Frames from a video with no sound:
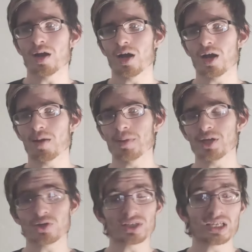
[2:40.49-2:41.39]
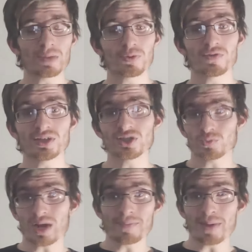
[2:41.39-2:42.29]
A good example of this is
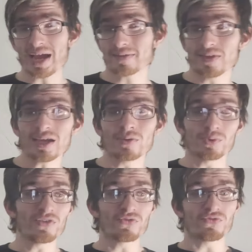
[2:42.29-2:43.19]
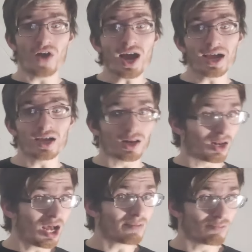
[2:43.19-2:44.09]
why back then we fought a
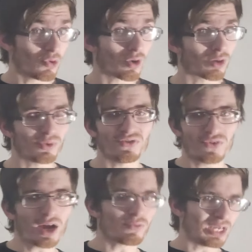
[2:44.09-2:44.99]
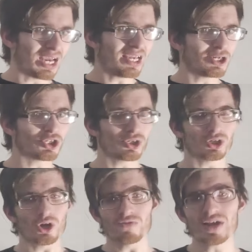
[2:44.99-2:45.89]
lot more. We got injured
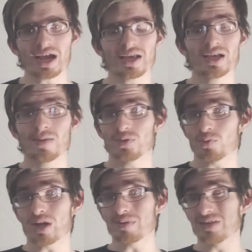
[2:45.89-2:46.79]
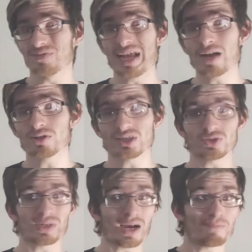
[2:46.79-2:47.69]
and all that. And why we live now is
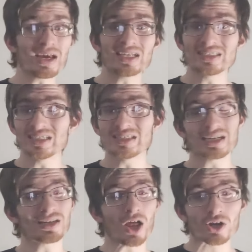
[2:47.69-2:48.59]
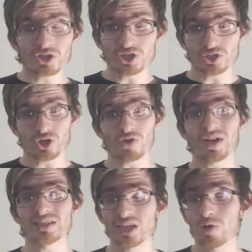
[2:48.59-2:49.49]
because we got medicine, technologies, and all
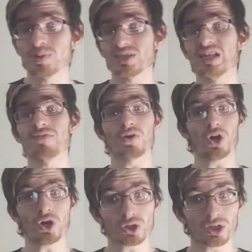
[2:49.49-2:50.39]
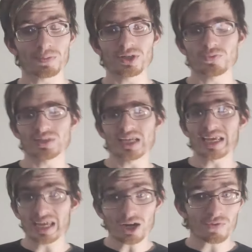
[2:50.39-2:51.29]
that to help us live longer, because we're taking
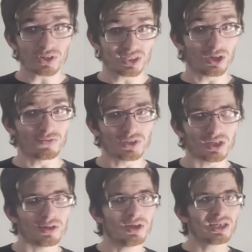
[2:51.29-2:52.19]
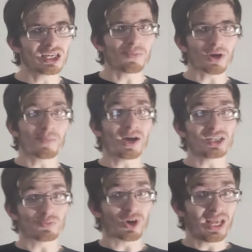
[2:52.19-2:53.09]
care of ourselves and keeping our
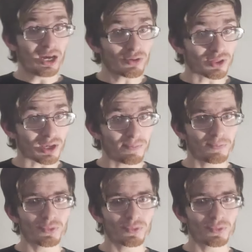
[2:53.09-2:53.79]
bodies more healthy.